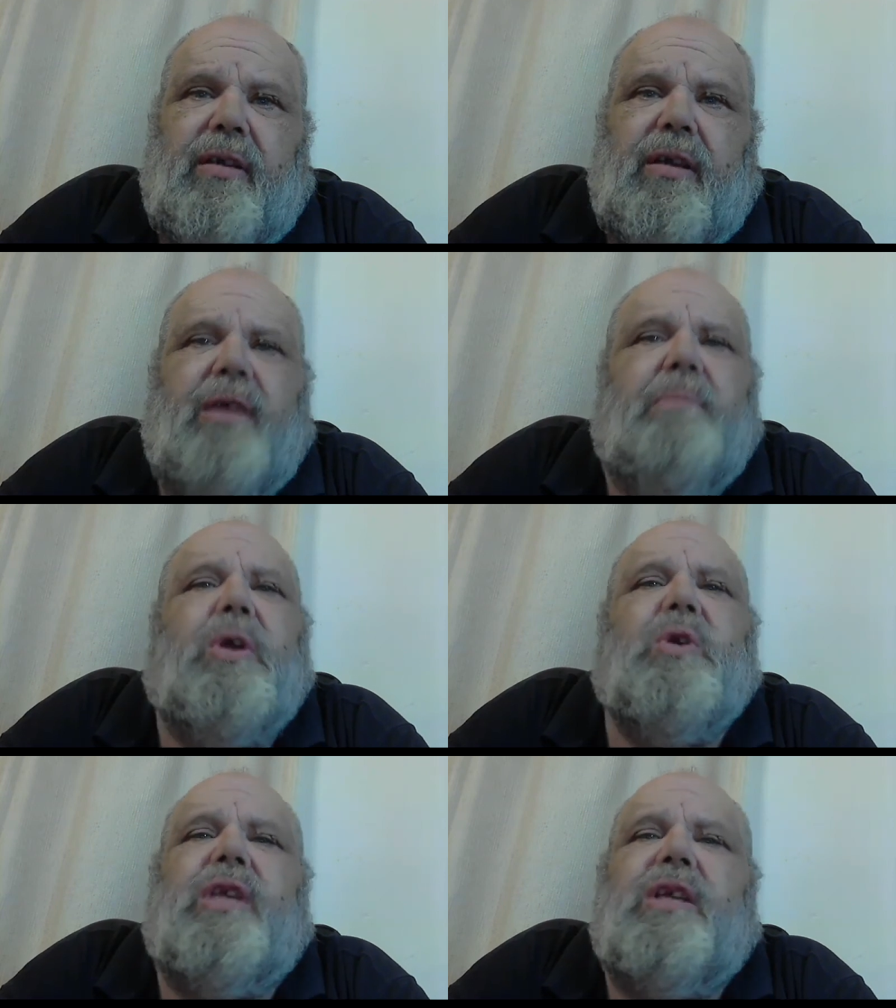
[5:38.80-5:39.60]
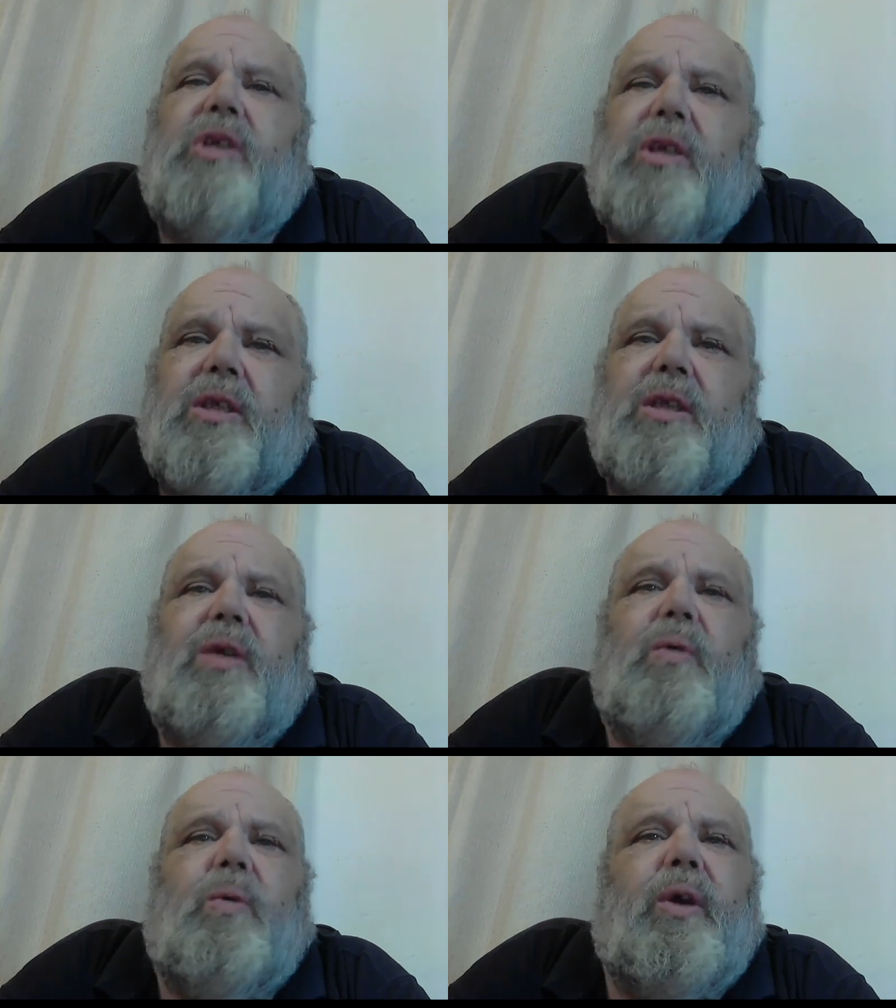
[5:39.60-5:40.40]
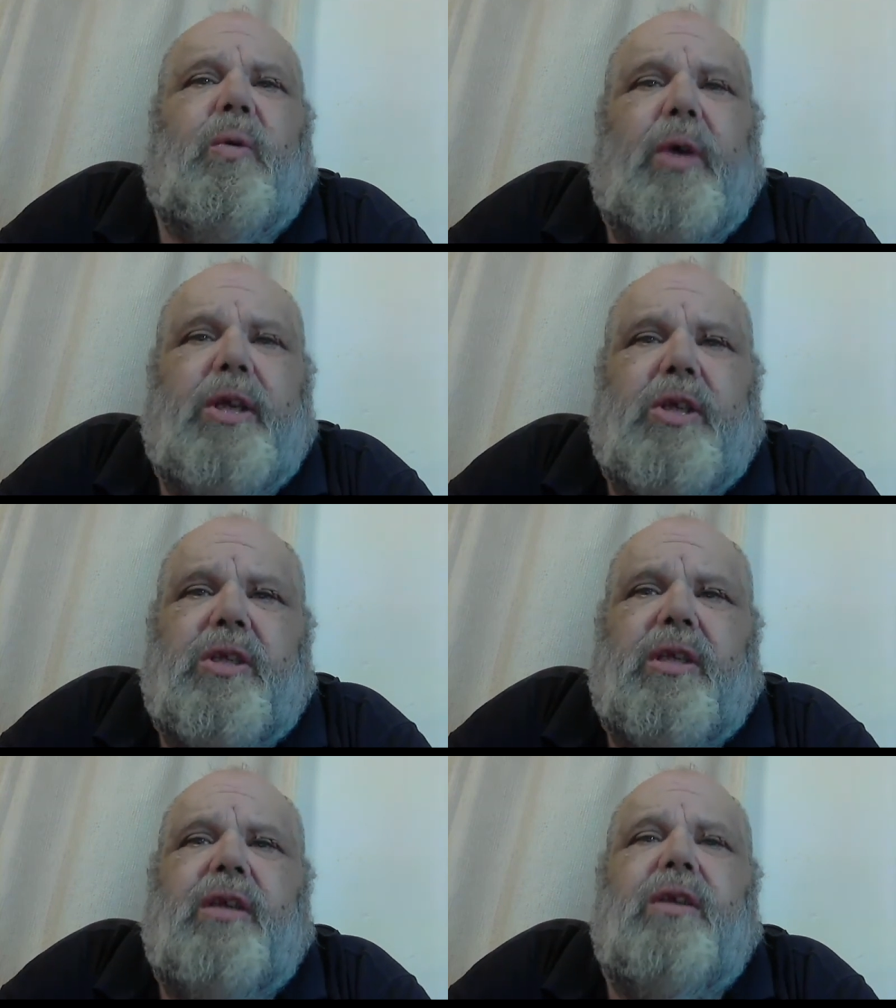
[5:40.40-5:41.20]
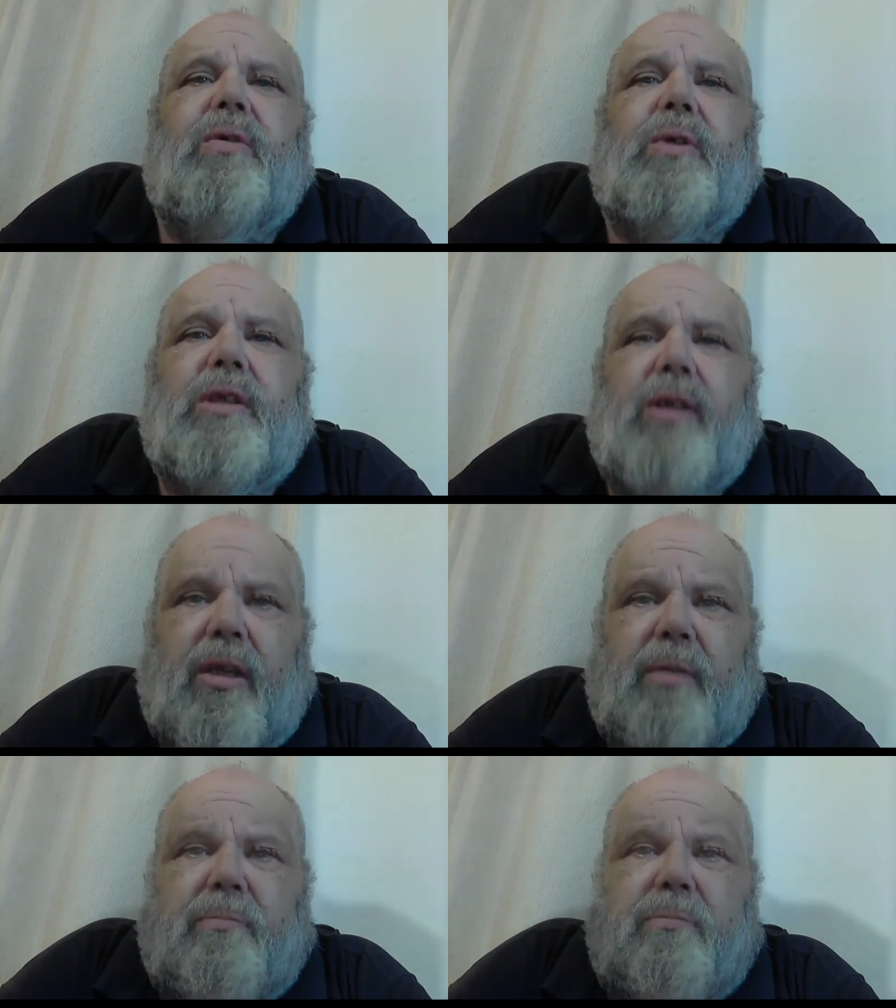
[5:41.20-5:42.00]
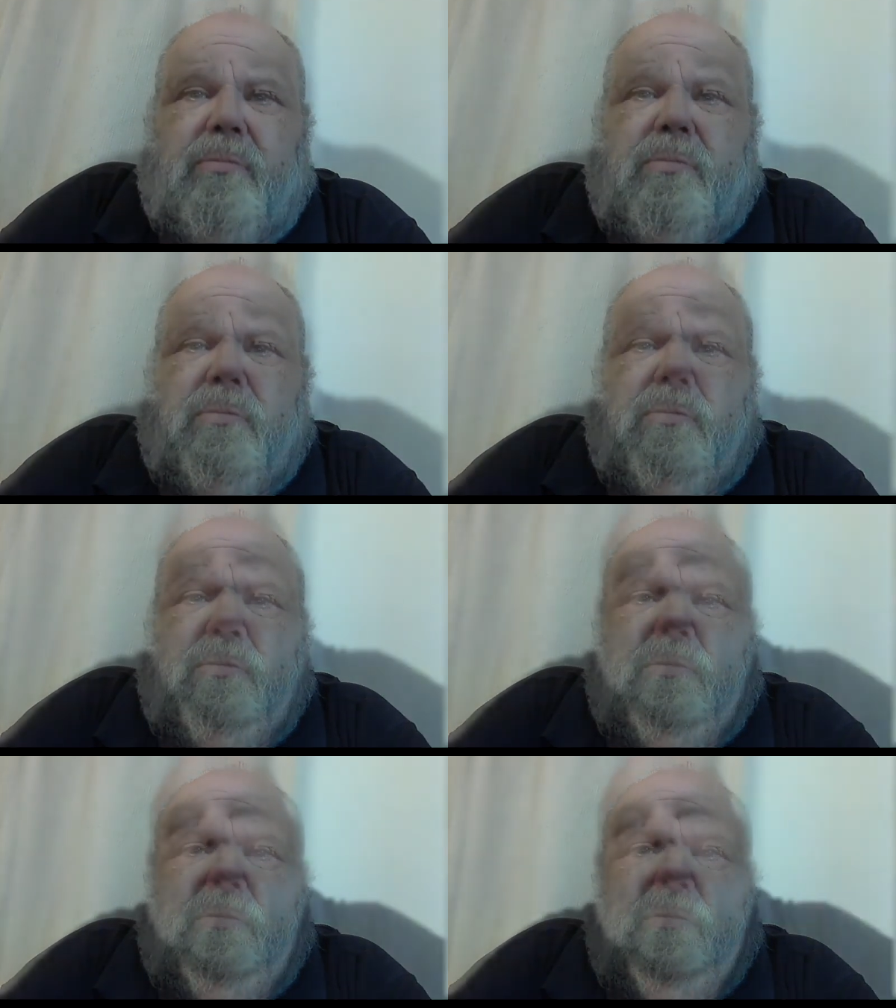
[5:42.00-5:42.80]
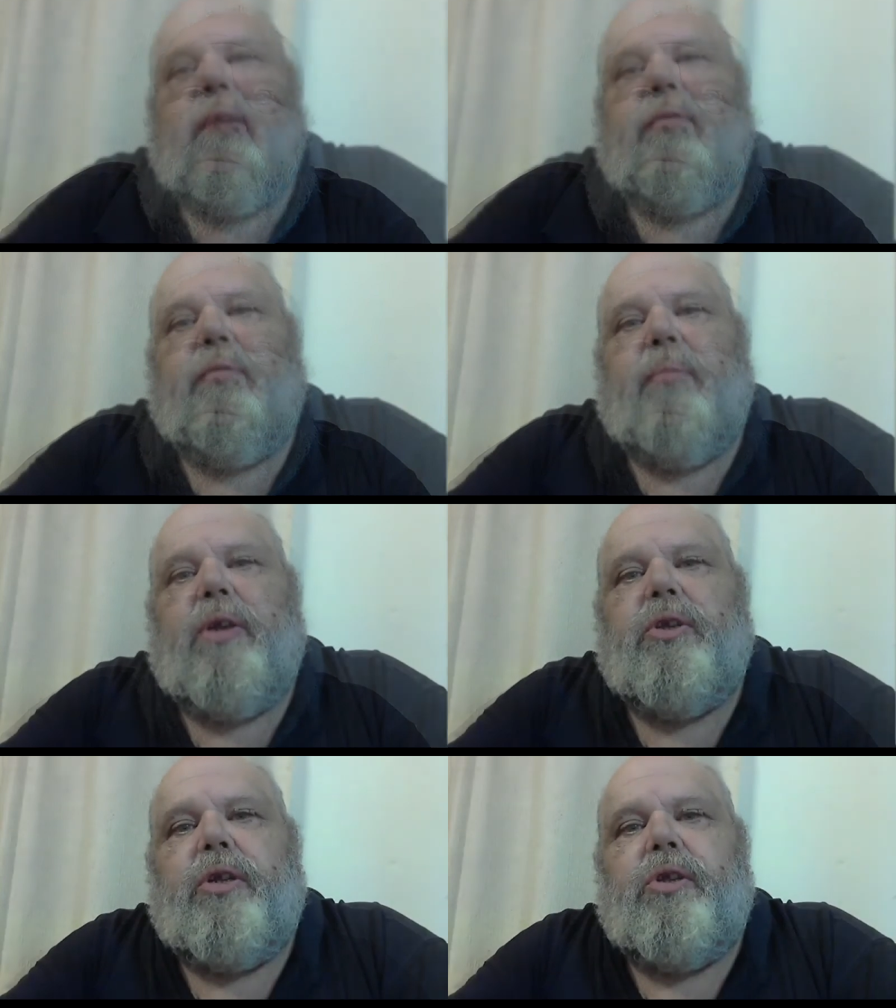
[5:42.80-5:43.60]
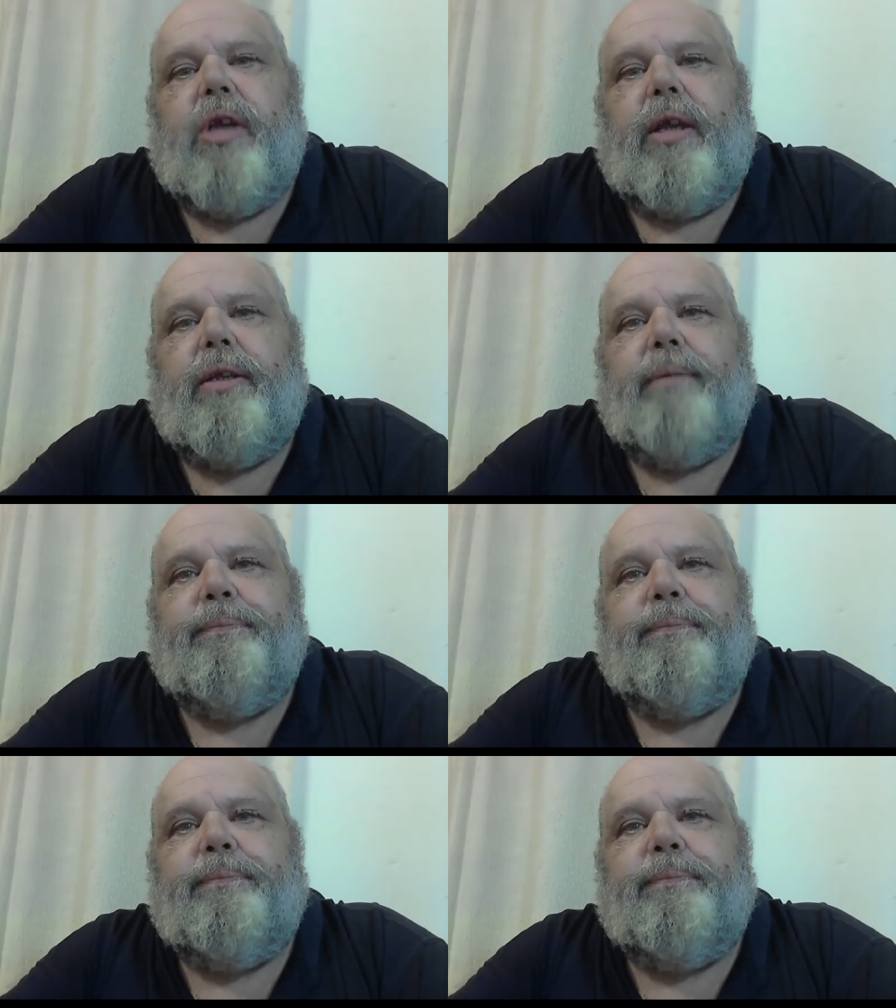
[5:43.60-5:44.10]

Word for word: Because they just want to waste your time. Well, enough of my chit chat.